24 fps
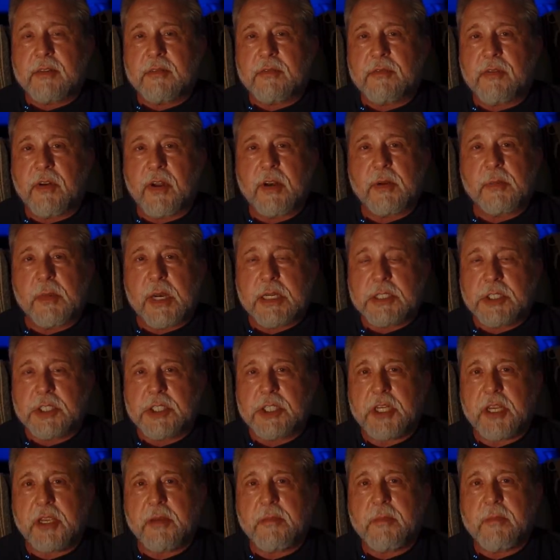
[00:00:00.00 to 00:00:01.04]
front of my
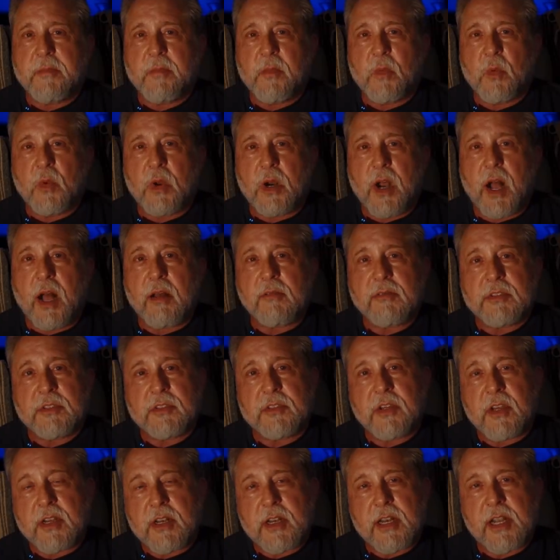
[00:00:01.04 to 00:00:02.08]
Jeep, when all of a
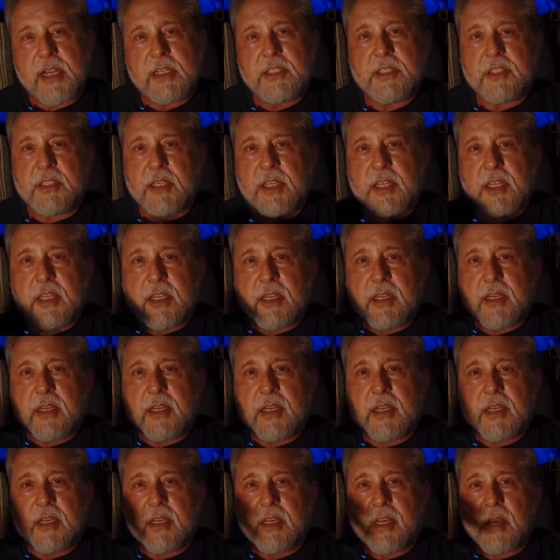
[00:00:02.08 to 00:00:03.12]
sudden I see
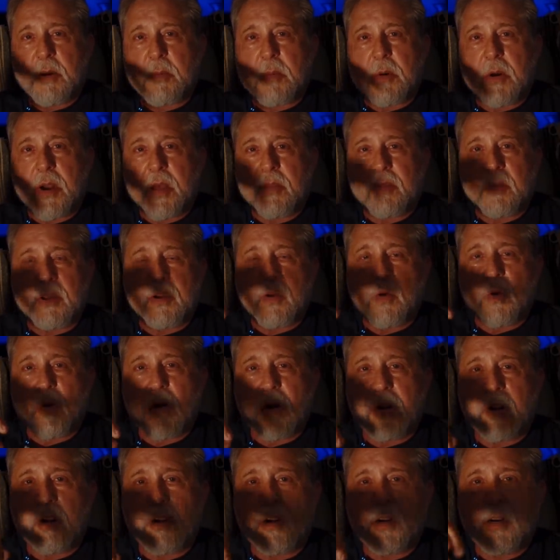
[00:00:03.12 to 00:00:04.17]
come around the
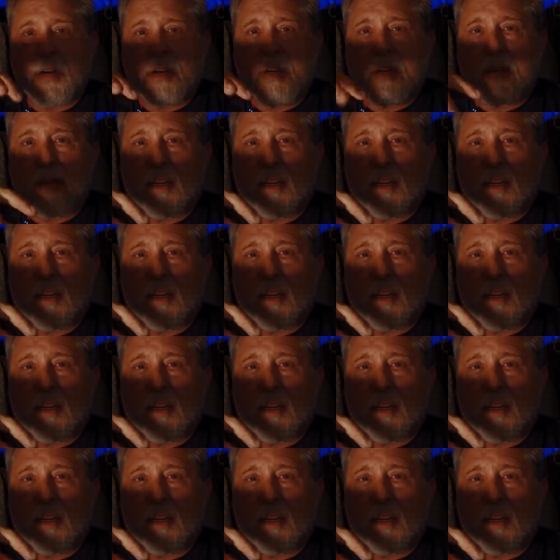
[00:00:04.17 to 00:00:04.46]
corner